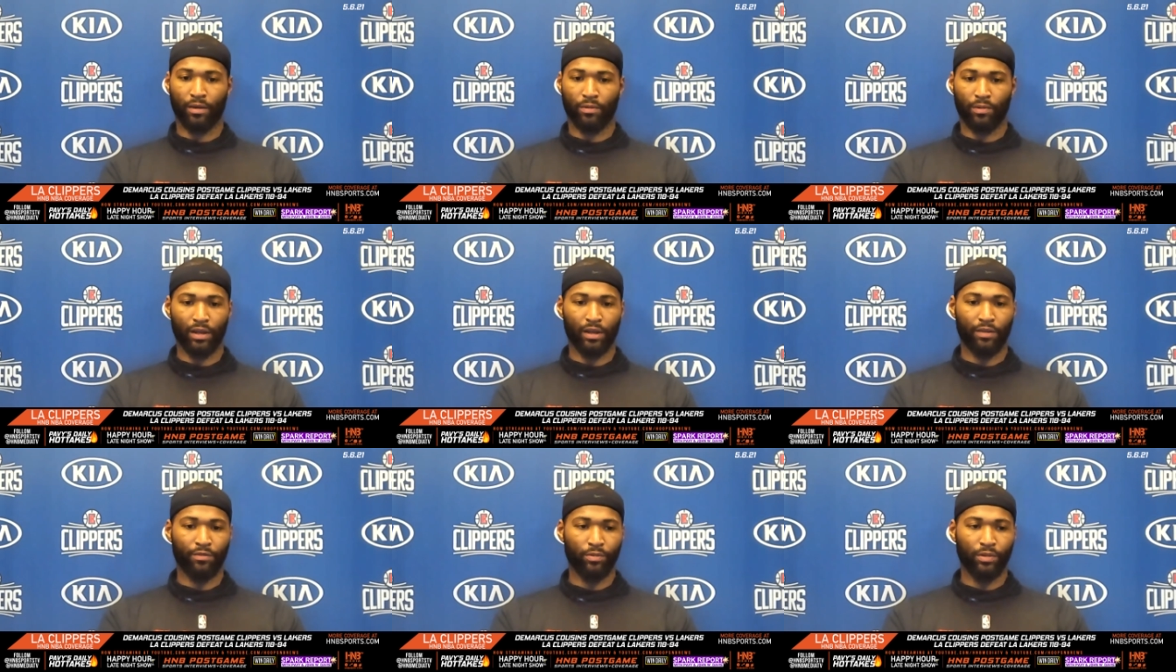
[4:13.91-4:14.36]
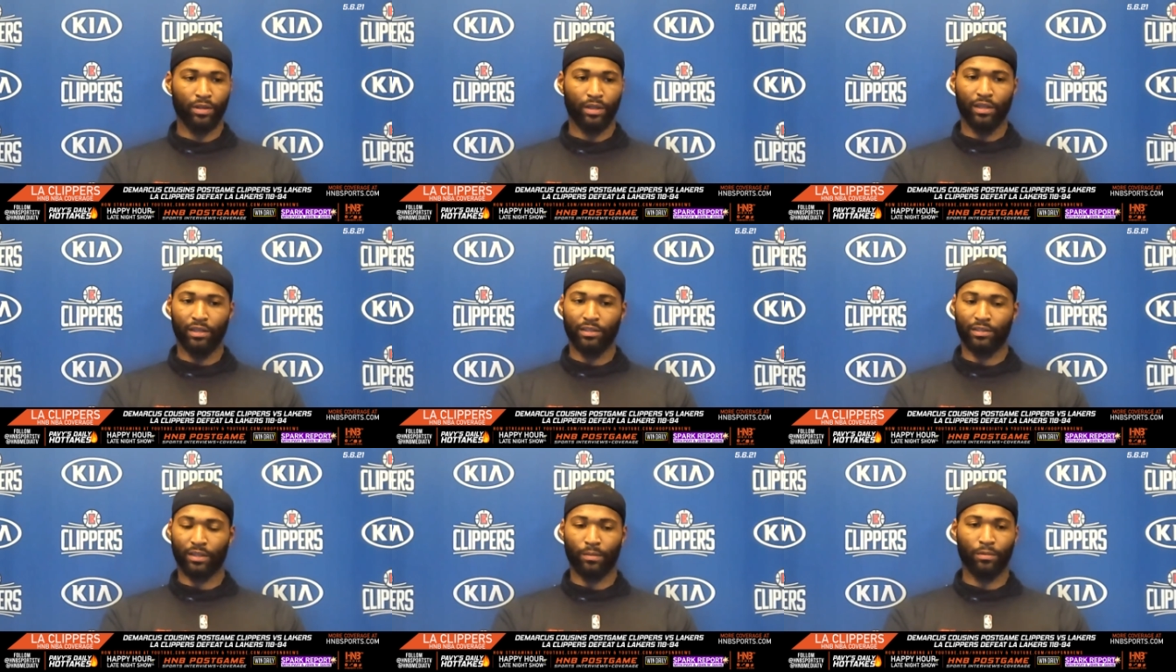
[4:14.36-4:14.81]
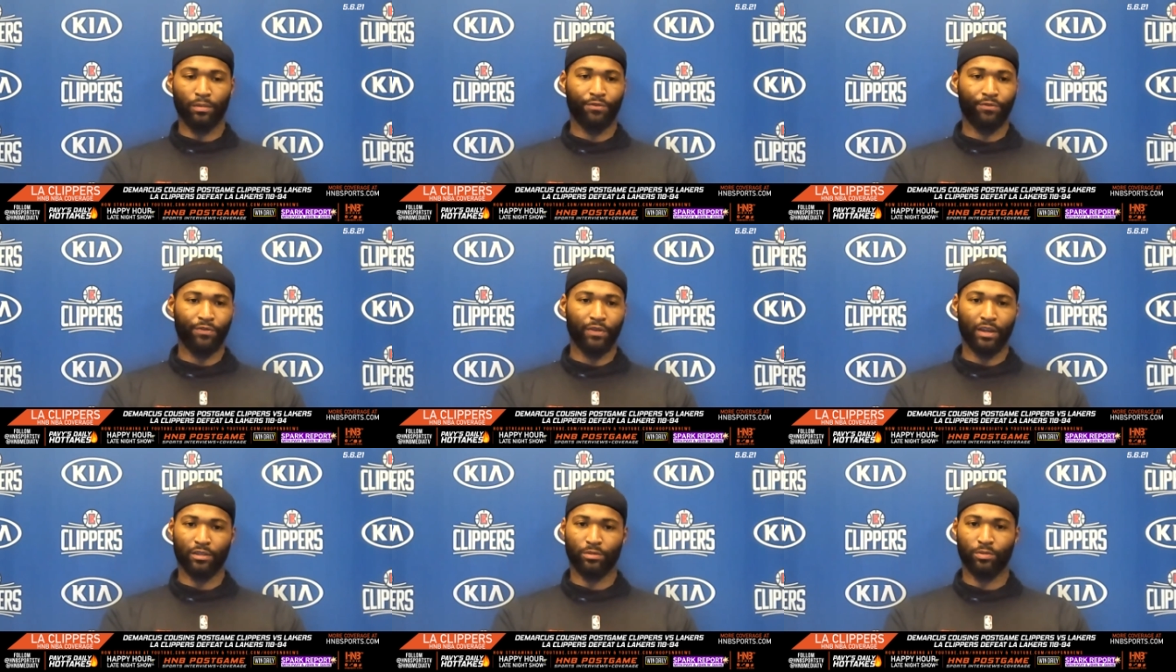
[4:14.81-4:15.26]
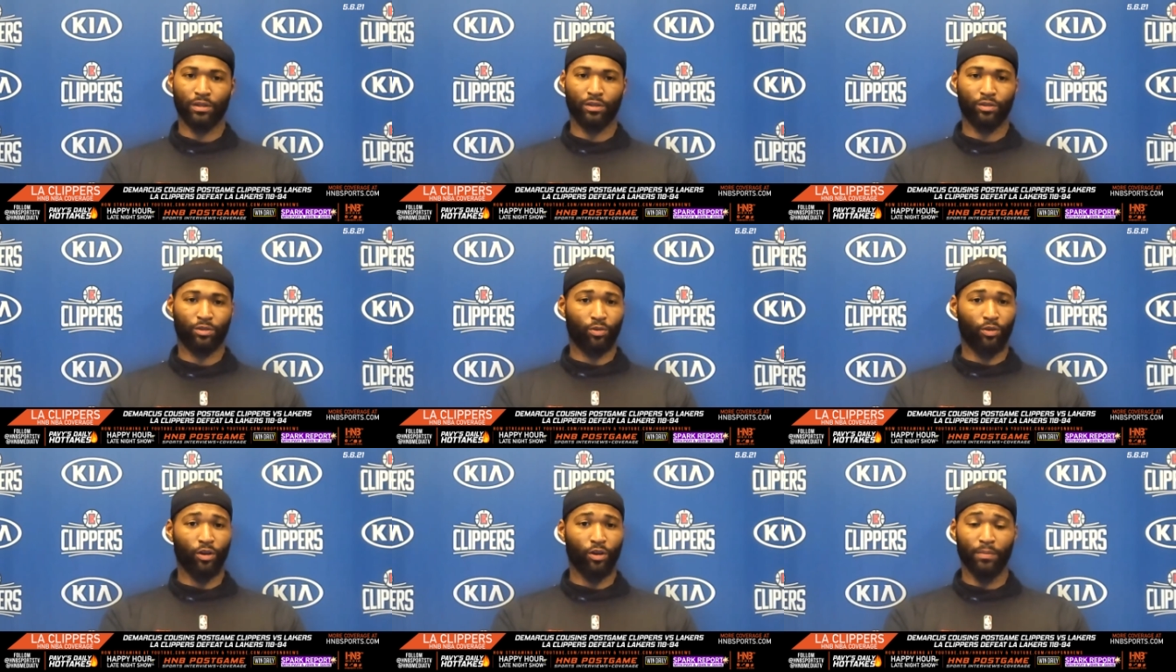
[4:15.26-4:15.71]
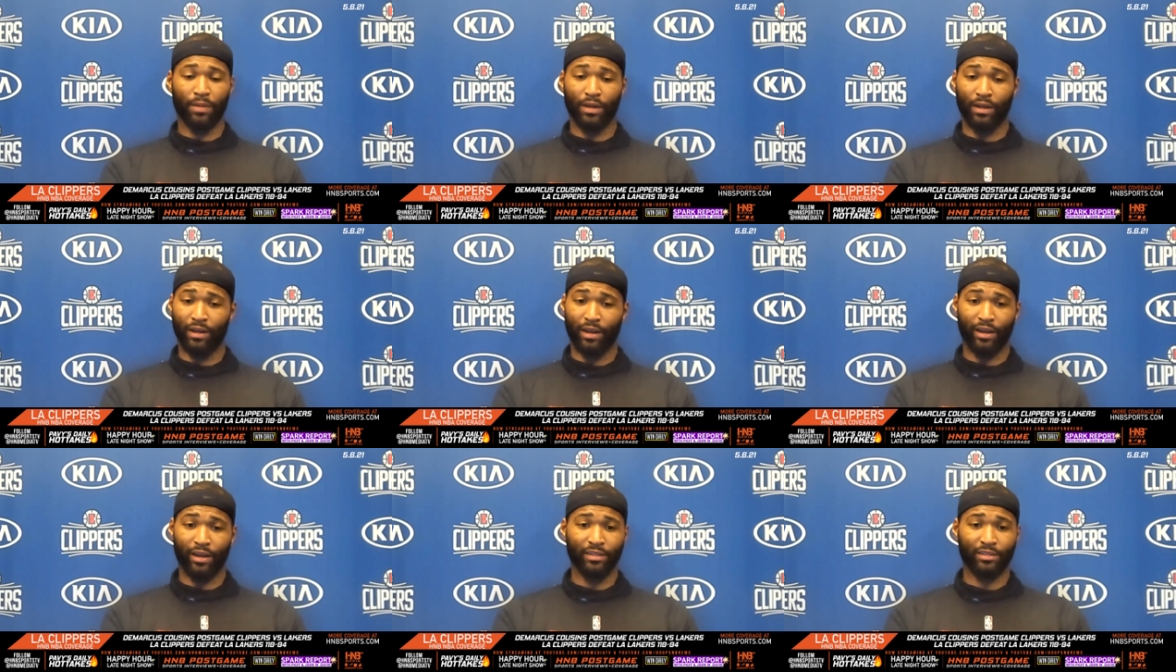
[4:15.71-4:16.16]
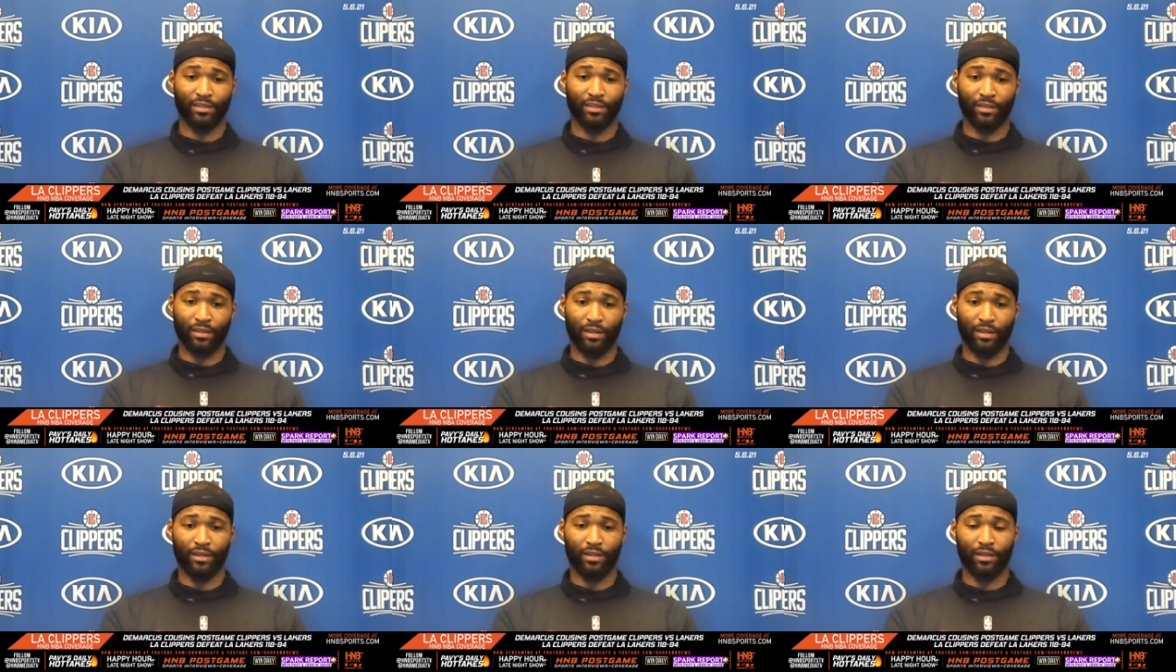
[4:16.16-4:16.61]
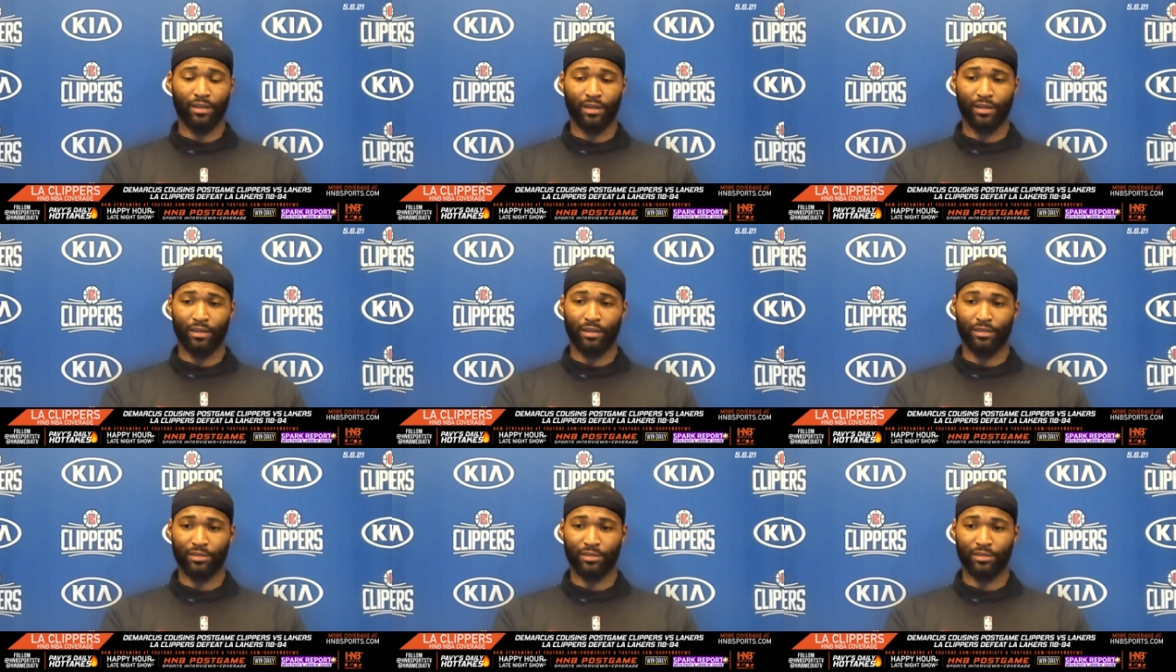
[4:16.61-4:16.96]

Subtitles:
Whenever we need something fixed, we can throw him in there. He's going to get it done.